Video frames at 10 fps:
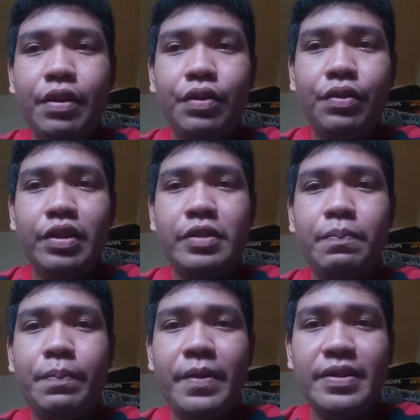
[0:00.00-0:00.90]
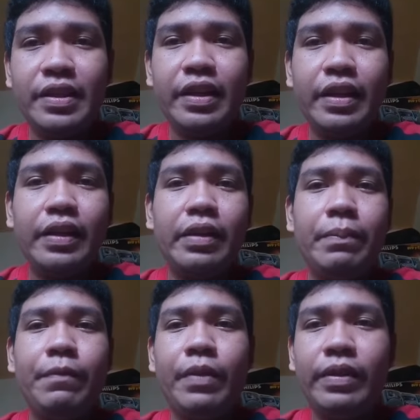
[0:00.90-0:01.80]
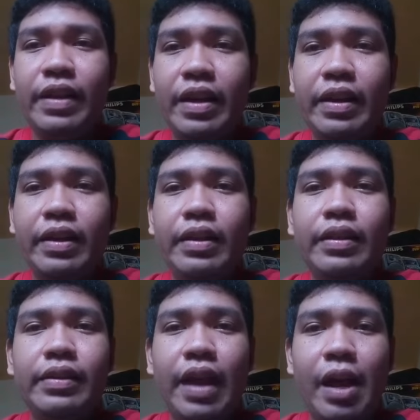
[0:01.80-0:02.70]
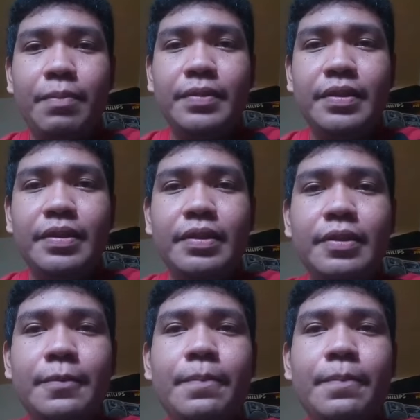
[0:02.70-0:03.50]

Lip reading: Do this pressing in the retaining tabs.